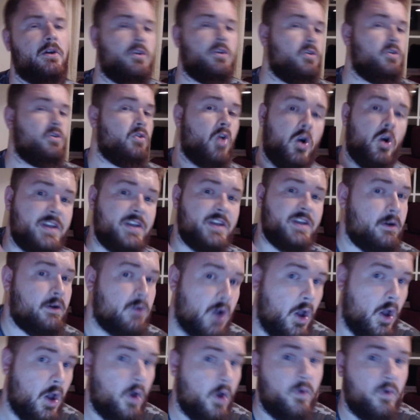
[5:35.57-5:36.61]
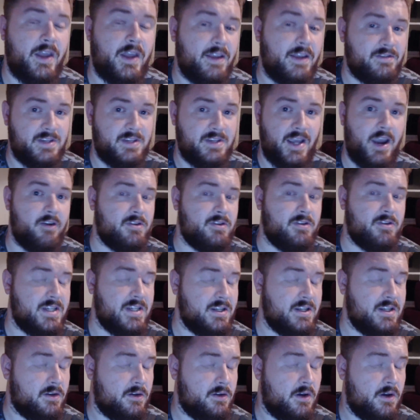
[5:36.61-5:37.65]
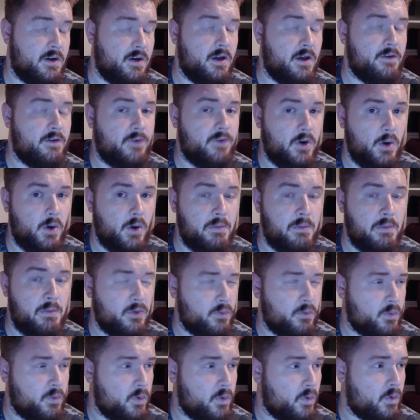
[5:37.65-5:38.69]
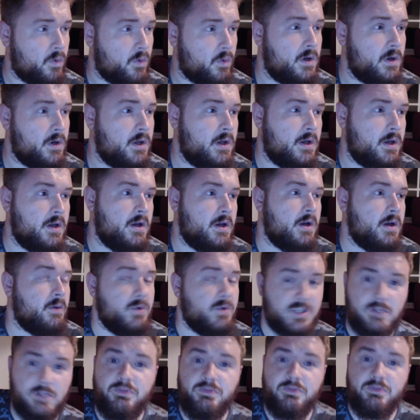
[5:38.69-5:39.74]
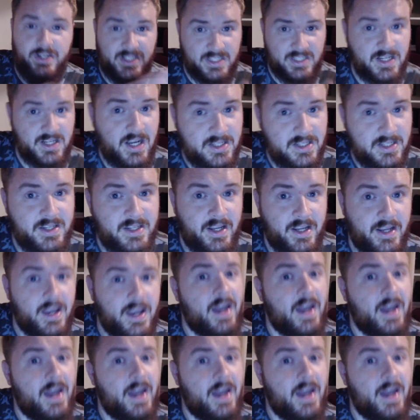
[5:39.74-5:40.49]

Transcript: knockdown low that gives a guaranteed follow-up at the wall, which is pretty disgusting.